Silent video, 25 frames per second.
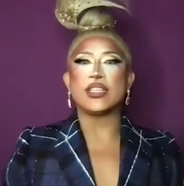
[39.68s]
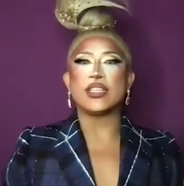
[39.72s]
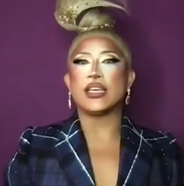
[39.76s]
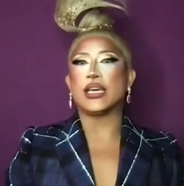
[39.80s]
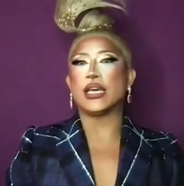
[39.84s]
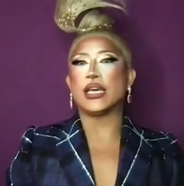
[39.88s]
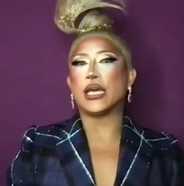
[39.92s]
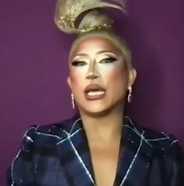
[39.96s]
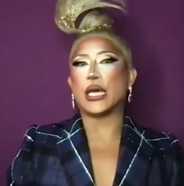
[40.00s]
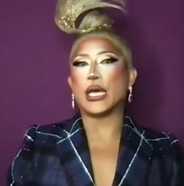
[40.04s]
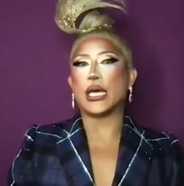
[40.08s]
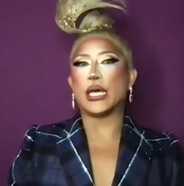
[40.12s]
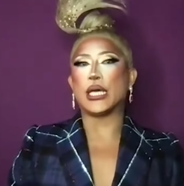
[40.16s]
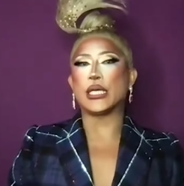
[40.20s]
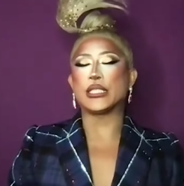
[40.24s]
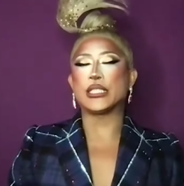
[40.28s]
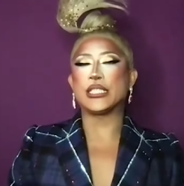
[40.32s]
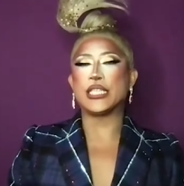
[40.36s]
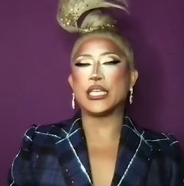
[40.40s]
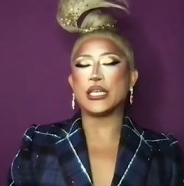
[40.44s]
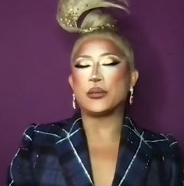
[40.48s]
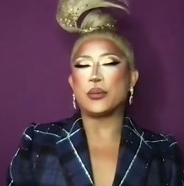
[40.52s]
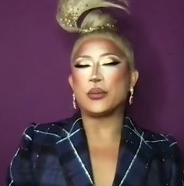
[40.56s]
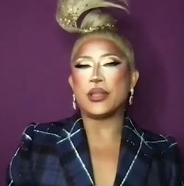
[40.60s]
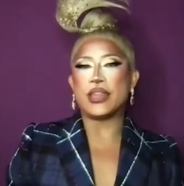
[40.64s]
to
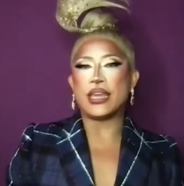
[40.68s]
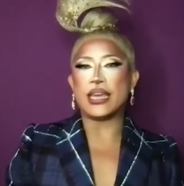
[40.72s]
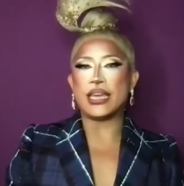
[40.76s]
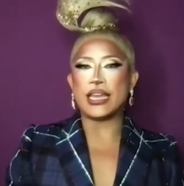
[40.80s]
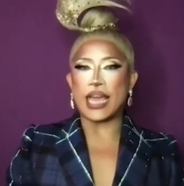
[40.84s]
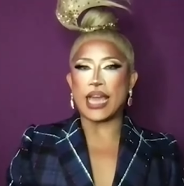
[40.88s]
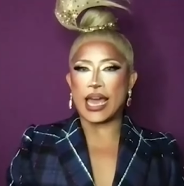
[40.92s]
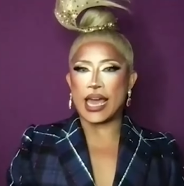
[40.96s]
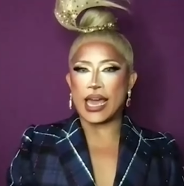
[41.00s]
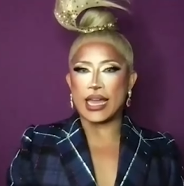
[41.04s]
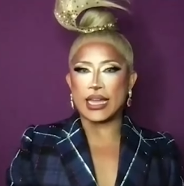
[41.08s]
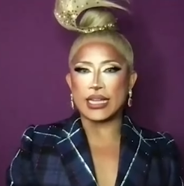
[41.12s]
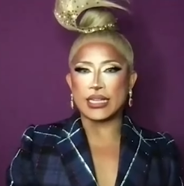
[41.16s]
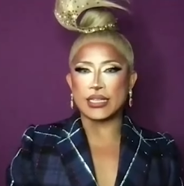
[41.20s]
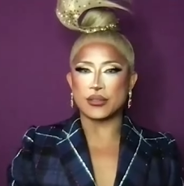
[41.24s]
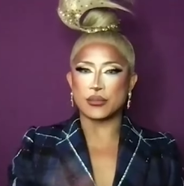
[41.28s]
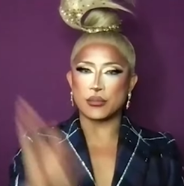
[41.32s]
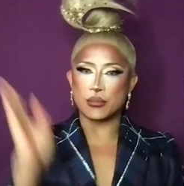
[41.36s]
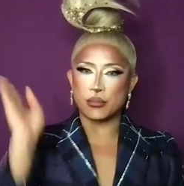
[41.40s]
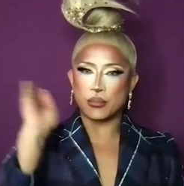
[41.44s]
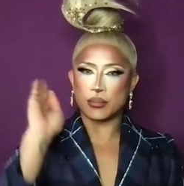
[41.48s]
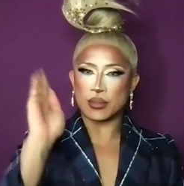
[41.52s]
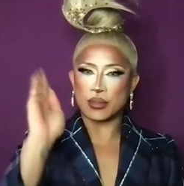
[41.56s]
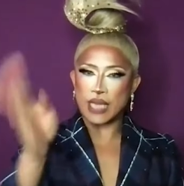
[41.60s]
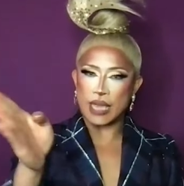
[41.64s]
deal with it and
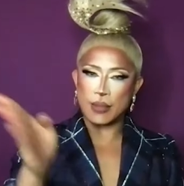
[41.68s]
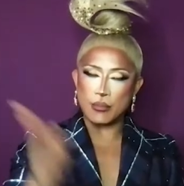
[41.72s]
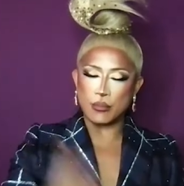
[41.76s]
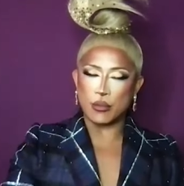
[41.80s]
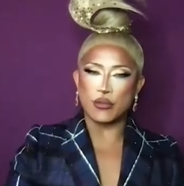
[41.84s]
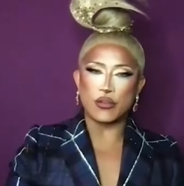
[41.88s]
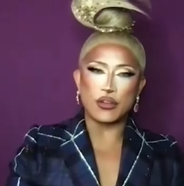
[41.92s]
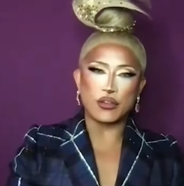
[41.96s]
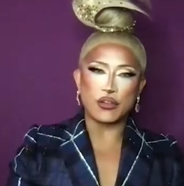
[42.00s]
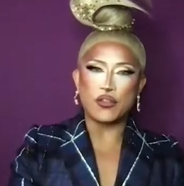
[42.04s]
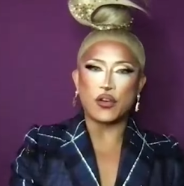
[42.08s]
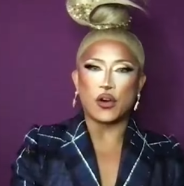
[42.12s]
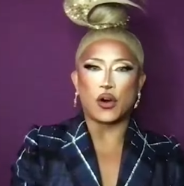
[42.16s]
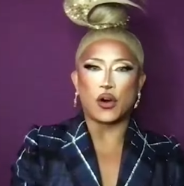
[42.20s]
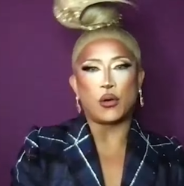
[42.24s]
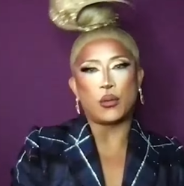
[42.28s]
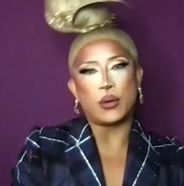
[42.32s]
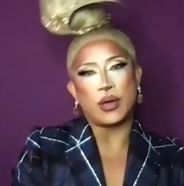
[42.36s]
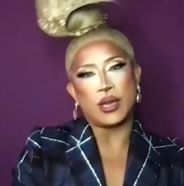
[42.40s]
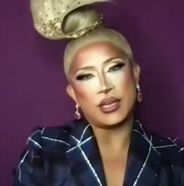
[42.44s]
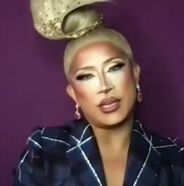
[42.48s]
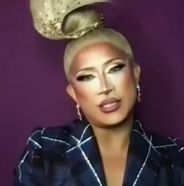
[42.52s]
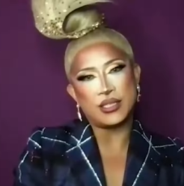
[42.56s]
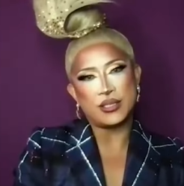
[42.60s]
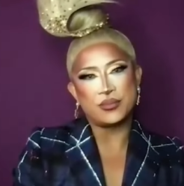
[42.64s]
keep moving
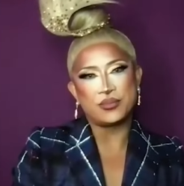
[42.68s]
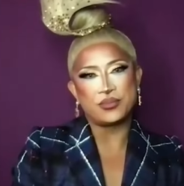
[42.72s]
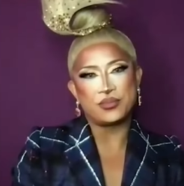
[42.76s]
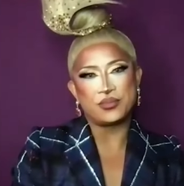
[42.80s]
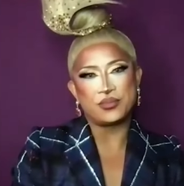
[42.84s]
forward.